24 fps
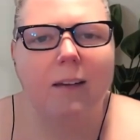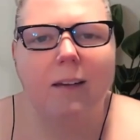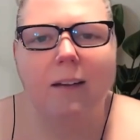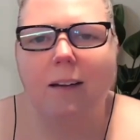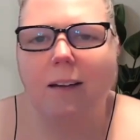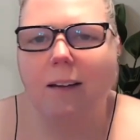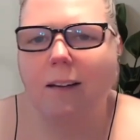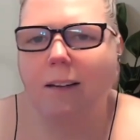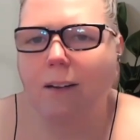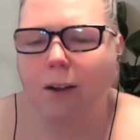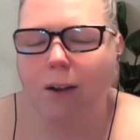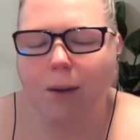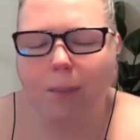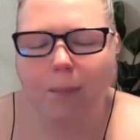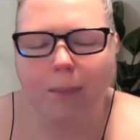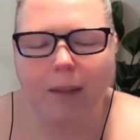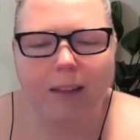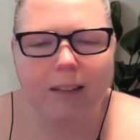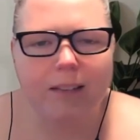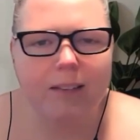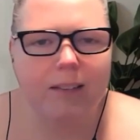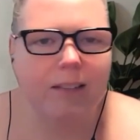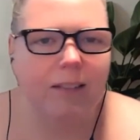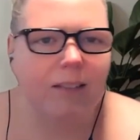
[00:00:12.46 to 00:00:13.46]
our
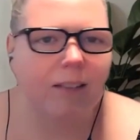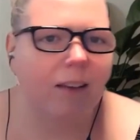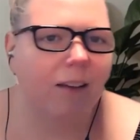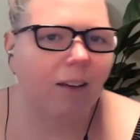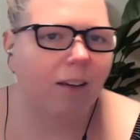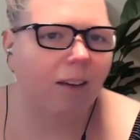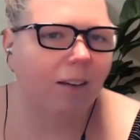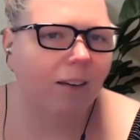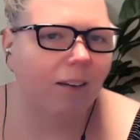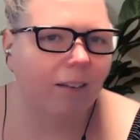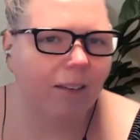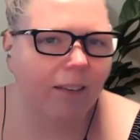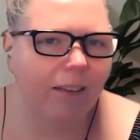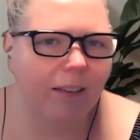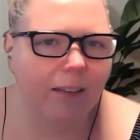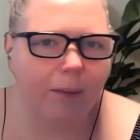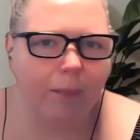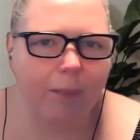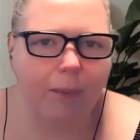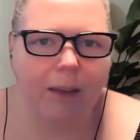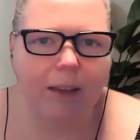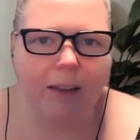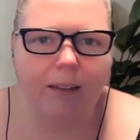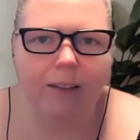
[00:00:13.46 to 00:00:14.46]
comments, our
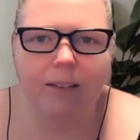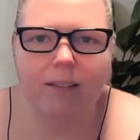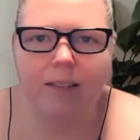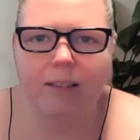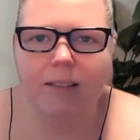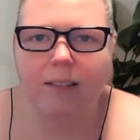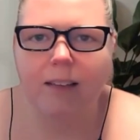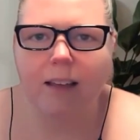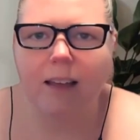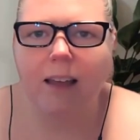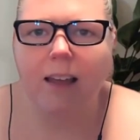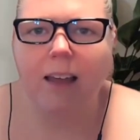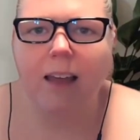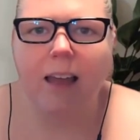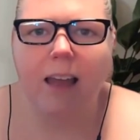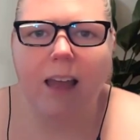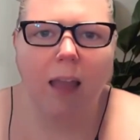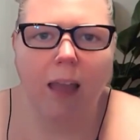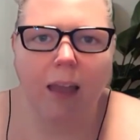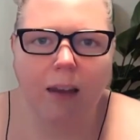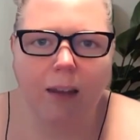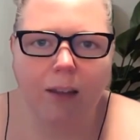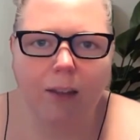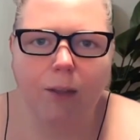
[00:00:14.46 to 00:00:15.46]
emails,
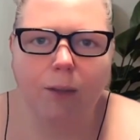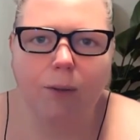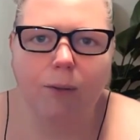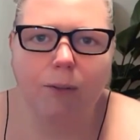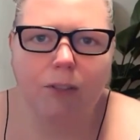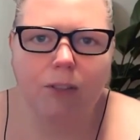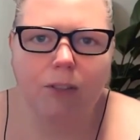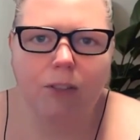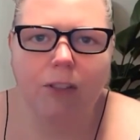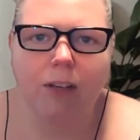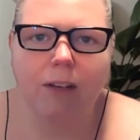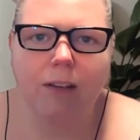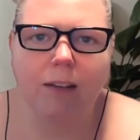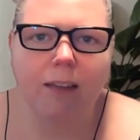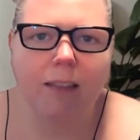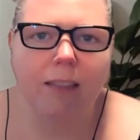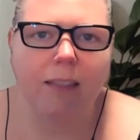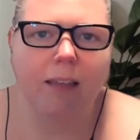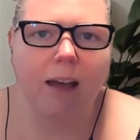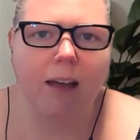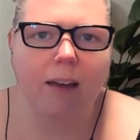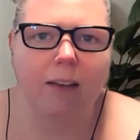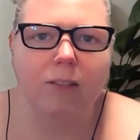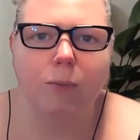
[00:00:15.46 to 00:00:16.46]
and a huge chunk of
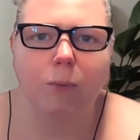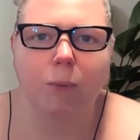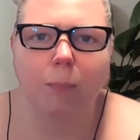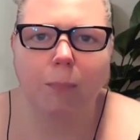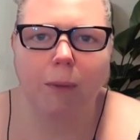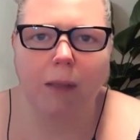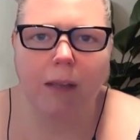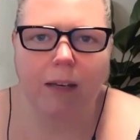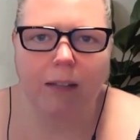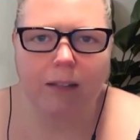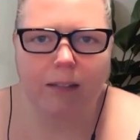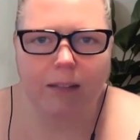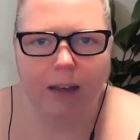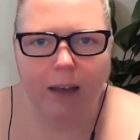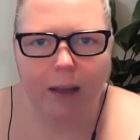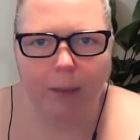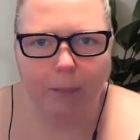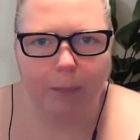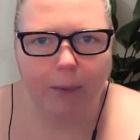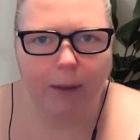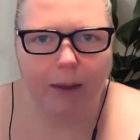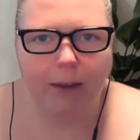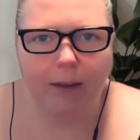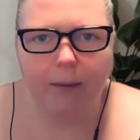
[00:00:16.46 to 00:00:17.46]
that is repeated
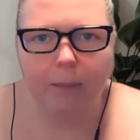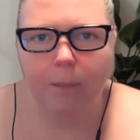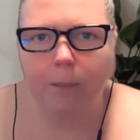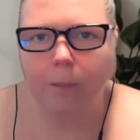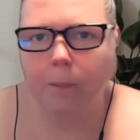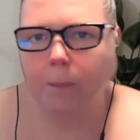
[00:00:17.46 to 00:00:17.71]
typing.